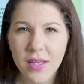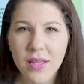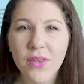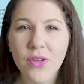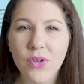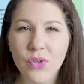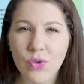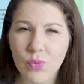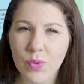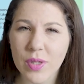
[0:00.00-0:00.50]

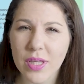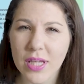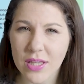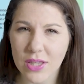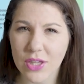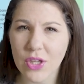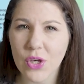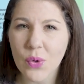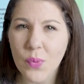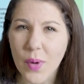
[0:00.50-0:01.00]
There's really
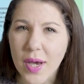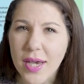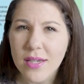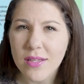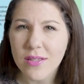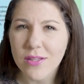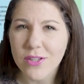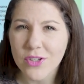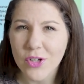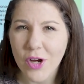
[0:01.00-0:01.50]
two
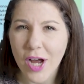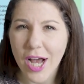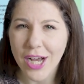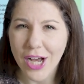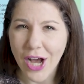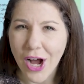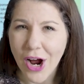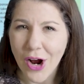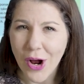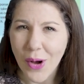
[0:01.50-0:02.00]
ways to track
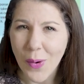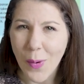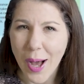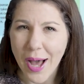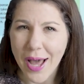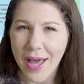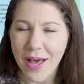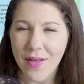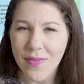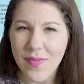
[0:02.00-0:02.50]

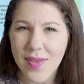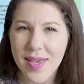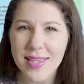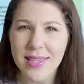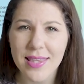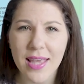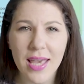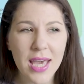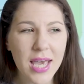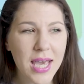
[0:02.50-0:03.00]
ROI on
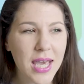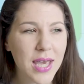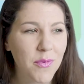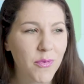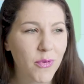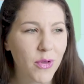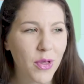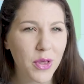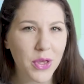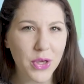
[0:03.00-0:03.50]
this.
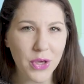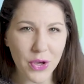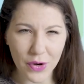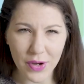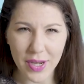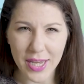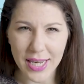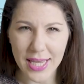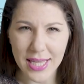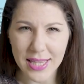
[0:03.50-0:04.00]
If you're
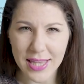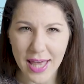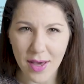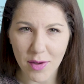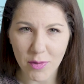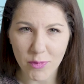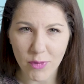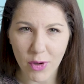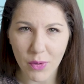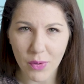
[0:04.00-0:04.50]
getting
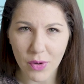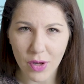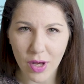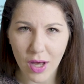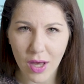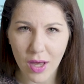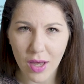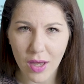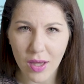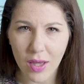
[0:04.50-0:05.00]
that phone
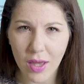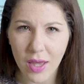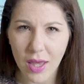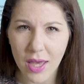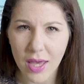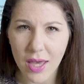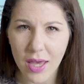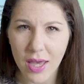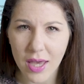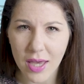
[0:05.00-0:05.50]
call
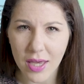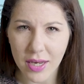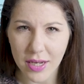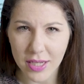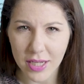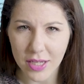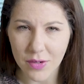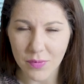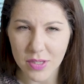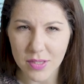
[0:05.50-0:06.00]
and a
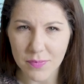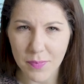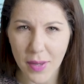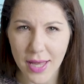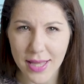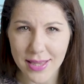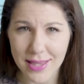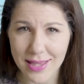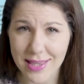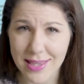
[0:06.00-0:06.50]
good
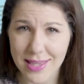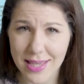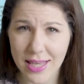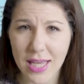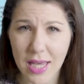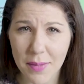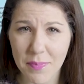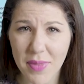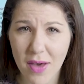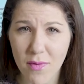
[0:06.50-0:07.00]
response and
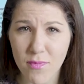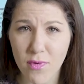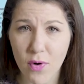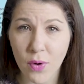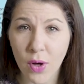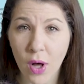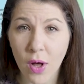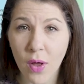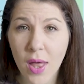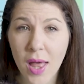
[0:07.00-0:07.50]
setting up that
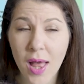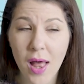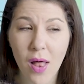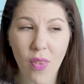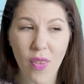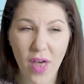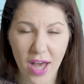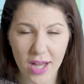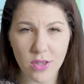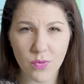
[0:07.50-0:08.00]
phone call,
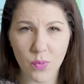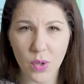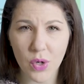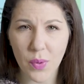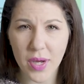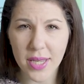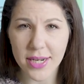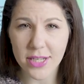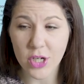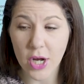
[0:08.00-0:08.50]
that's one
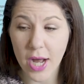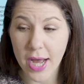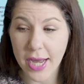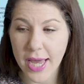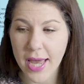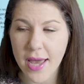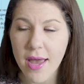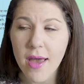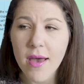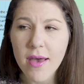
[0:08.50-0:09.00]
way to track
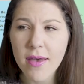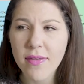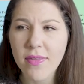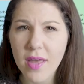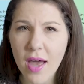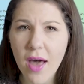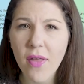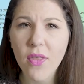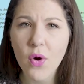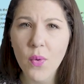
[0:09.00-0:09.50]
it. And
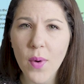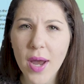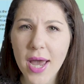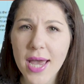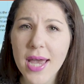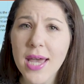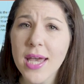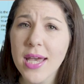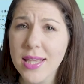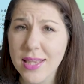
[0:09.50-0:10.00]
the other
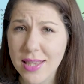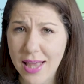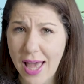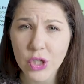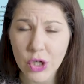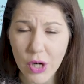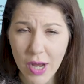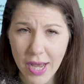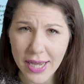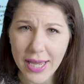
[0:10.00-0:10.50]
way is
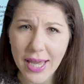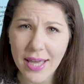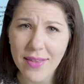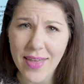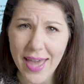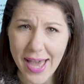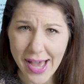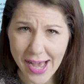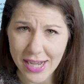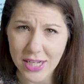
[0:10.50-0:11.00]
tracking
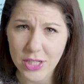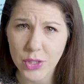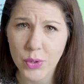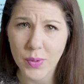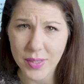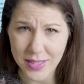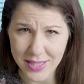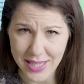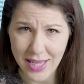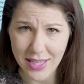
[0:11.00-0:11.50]
the
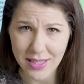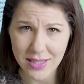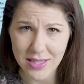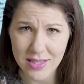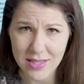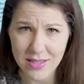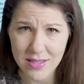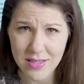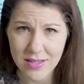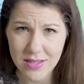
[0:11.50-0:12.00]
actual
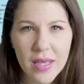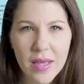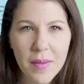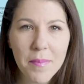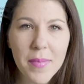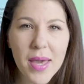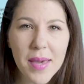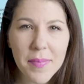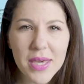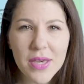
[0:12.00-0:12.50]
sales.
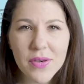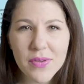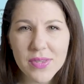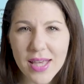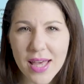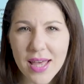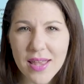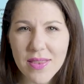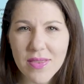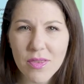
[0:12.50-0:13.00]
Maybe you
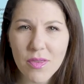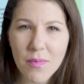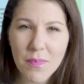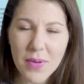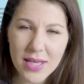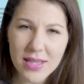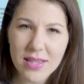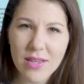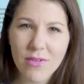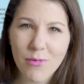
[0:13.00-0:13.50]
send the
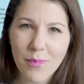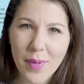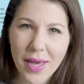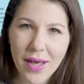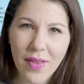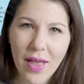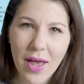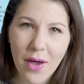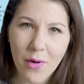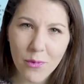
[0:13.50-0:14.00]
piece of
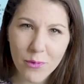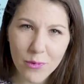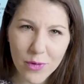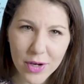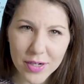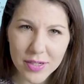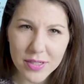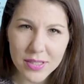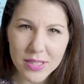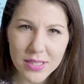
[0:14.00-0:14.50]
mail out
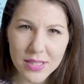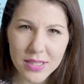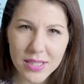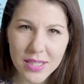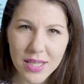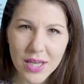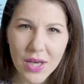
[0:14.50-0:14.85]
first.